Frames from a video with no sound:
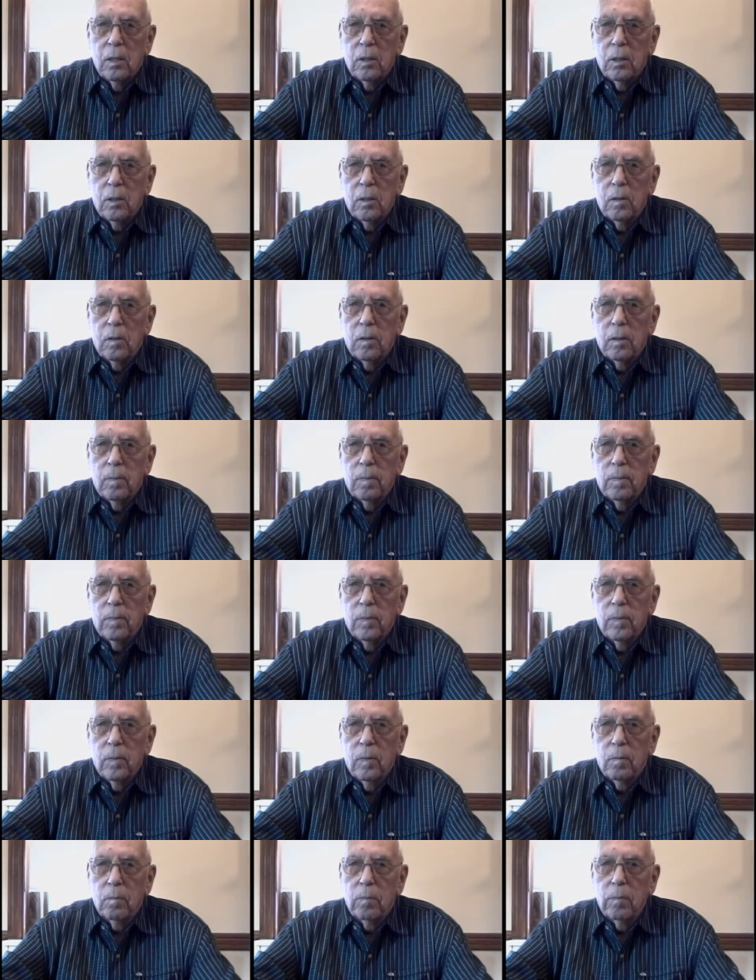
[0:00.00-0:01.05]
So
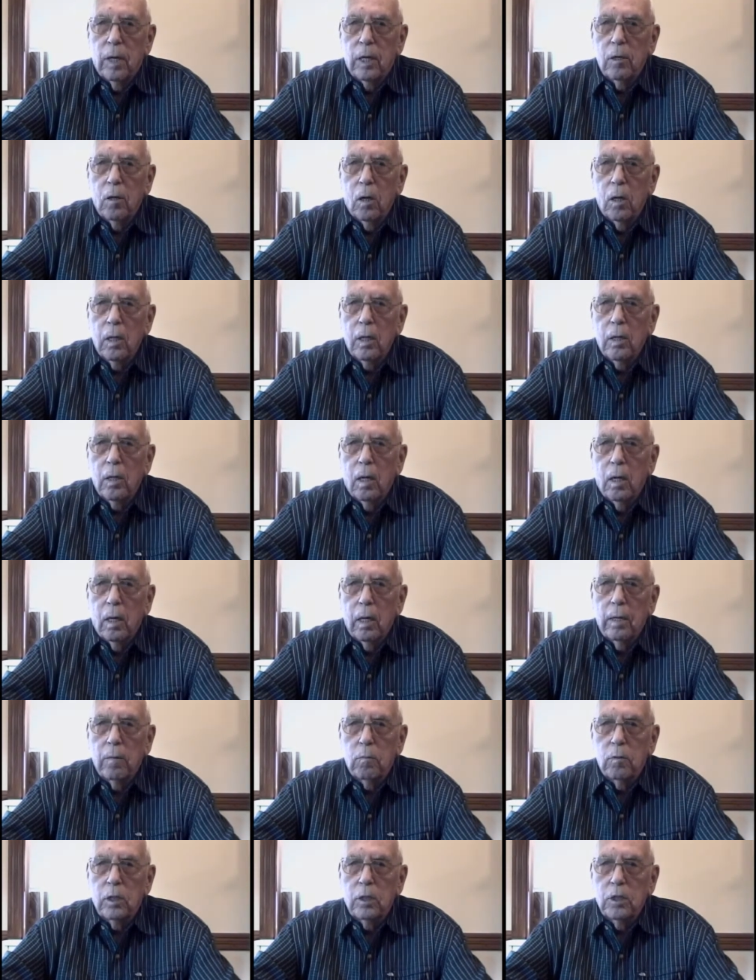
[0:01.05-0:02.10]
But all in all,
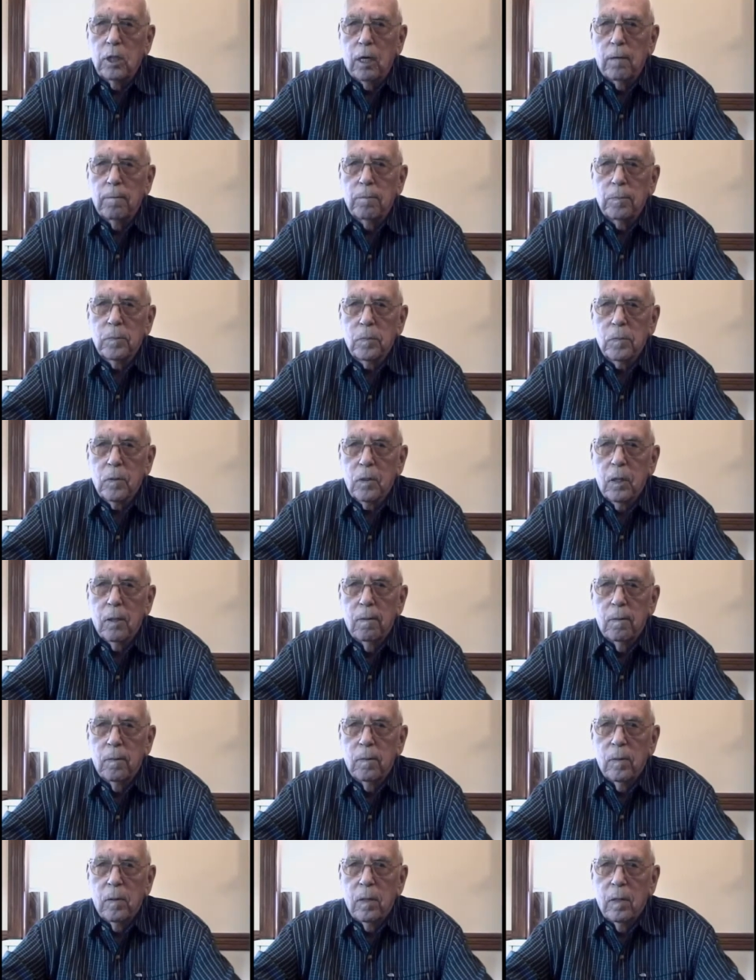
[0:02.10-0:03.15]
it was
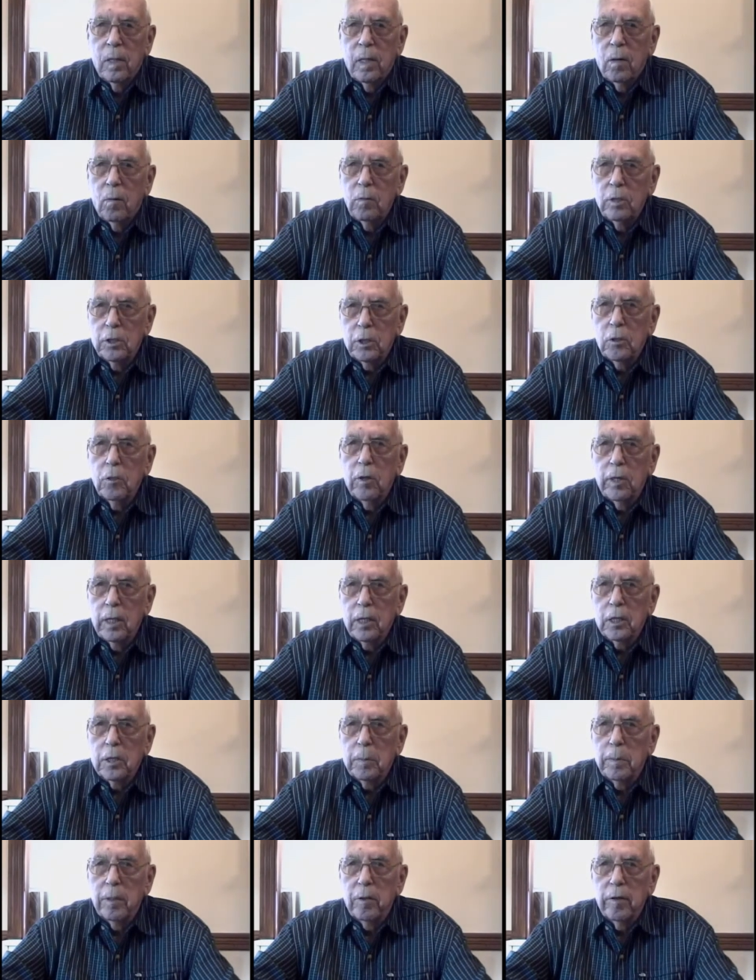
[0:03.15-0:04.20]
a good
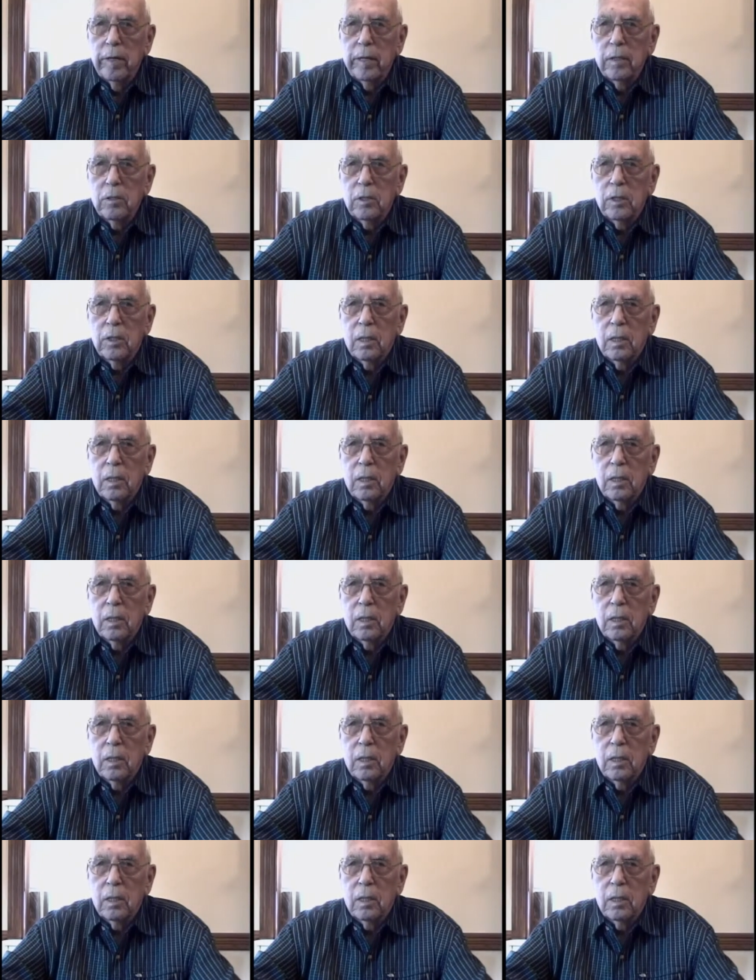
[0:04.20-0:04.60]
experience.